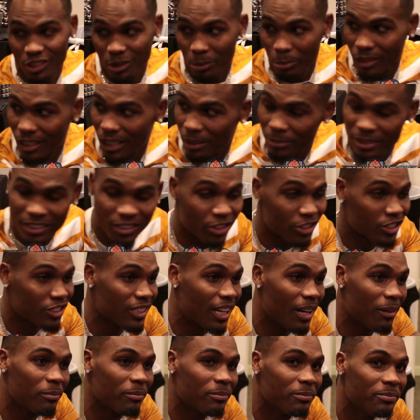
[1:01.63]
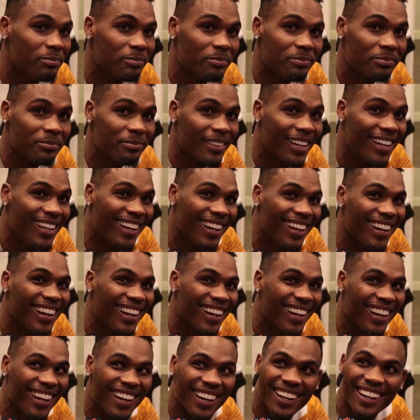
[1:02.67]
some lemons or something. So if
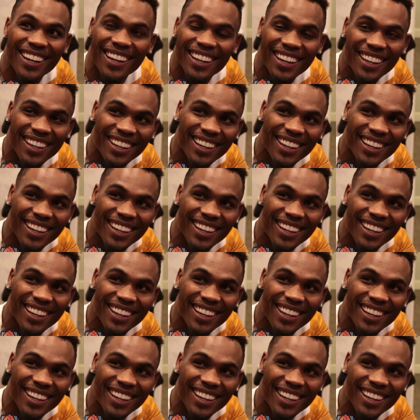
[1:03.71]
everyone keeps